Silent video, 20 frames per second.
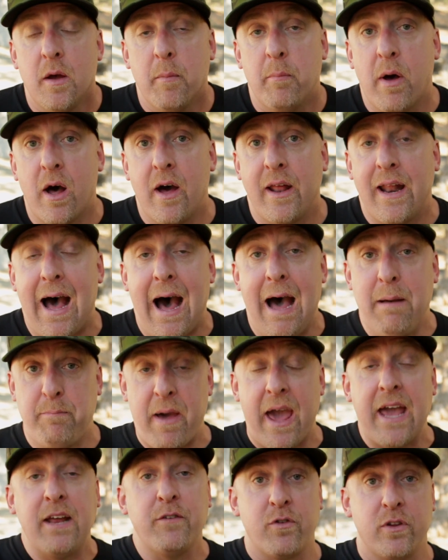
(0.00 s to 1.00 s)
But I
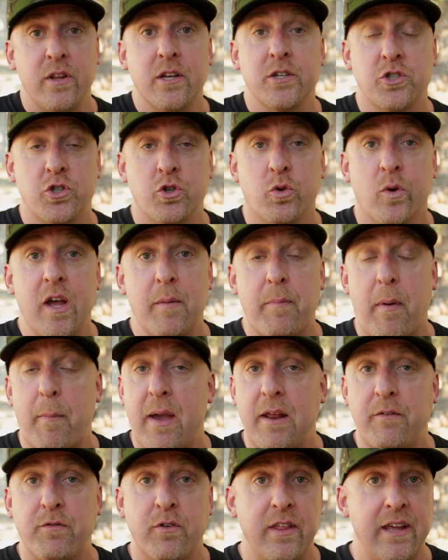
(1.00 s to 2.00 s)
paid for this trip. I
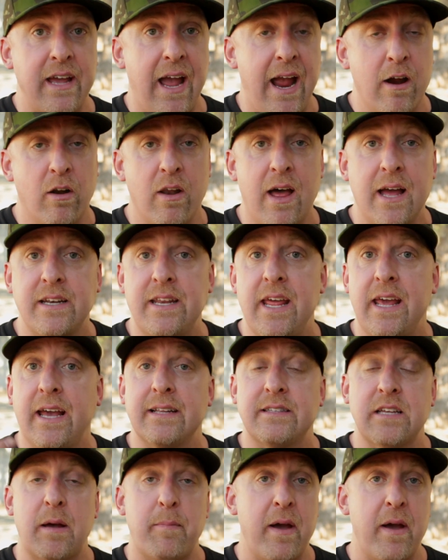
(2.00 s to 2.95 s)
paid for the airline tickets.